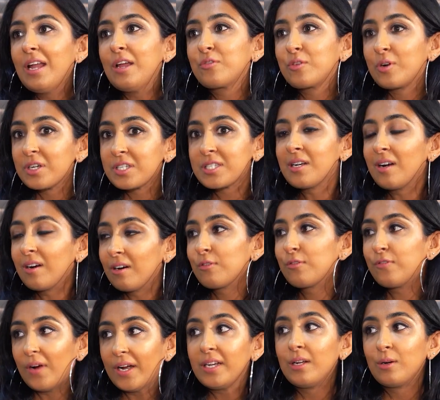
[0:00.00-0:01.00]
If Chris and I are
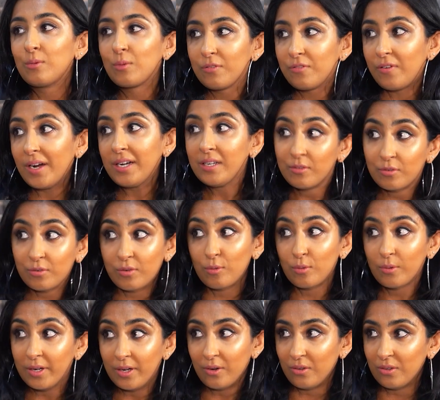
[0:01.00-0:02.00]
fighting, we're fighting for
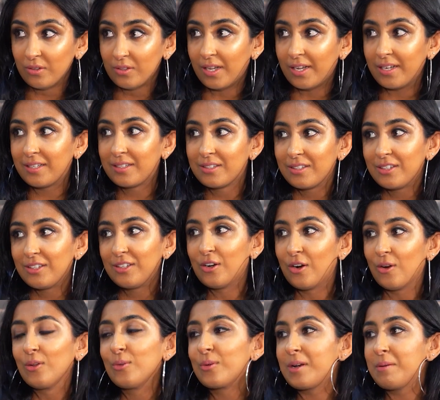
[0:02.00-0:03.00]
real. Like, you
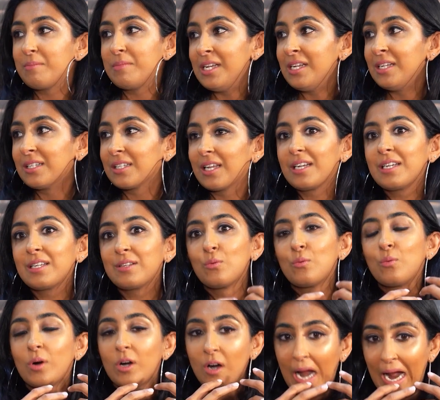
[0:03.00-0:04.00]
know what I mean? Like
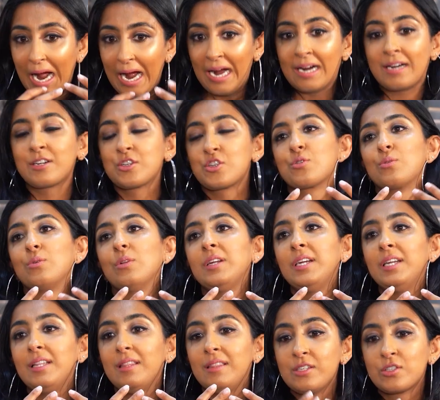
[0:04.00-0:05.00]
we're
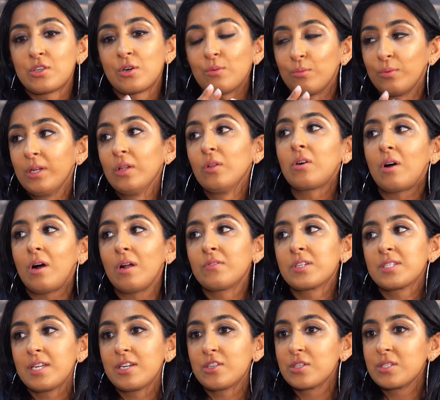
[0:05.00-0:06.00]
actually, these are real
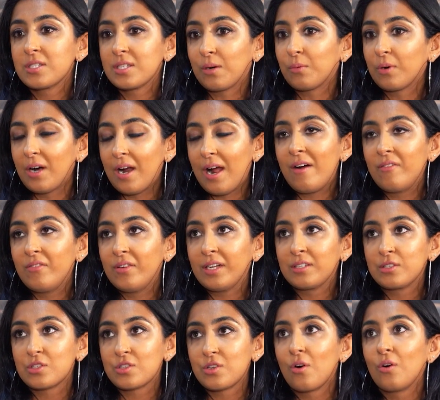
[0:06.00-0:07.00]
conversations that we're
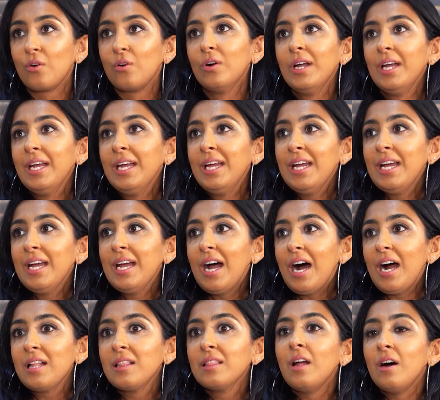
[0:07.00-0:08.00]
having. So
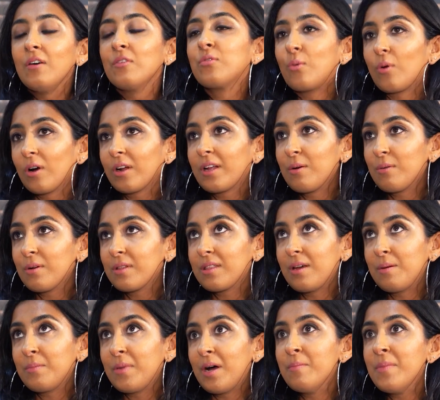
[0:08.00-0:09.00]
I love working with
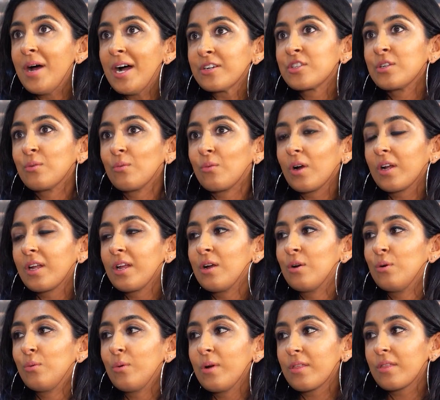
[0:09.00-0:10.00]
them. Imagine
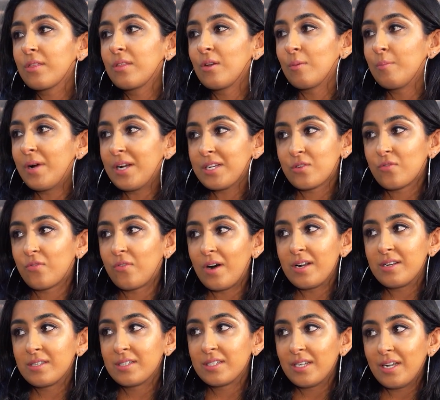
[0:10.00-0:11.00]
working with your best
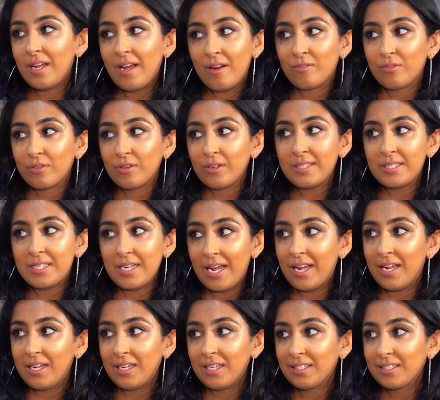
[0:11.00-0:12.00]
friend every
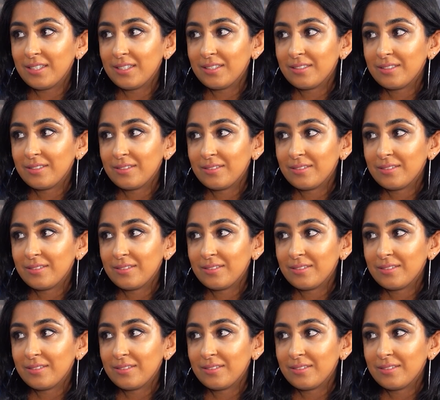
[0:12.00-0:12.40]
day. Yes.